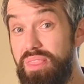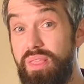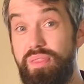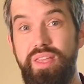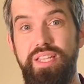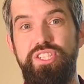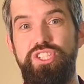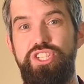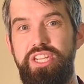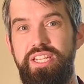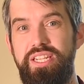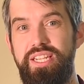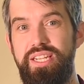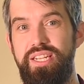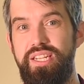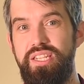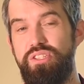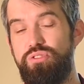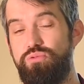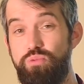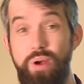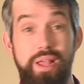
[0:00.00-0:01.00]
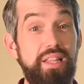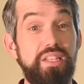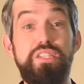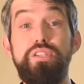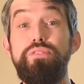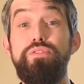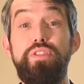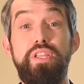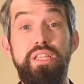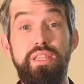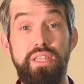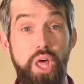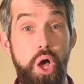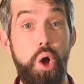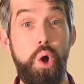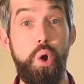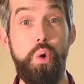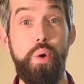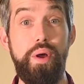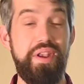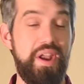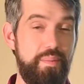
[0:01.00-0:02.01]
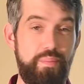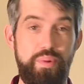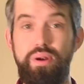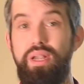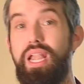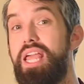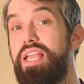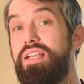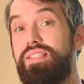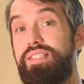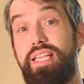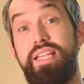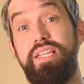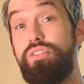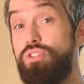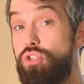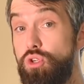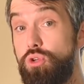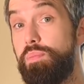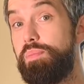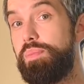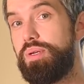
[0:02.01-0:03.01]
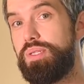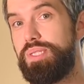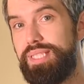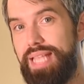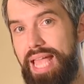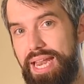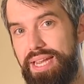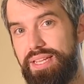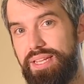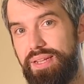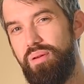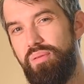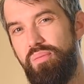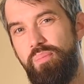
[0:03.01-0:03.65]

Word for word: that they cheated is relatively low, a number like, say, two percent.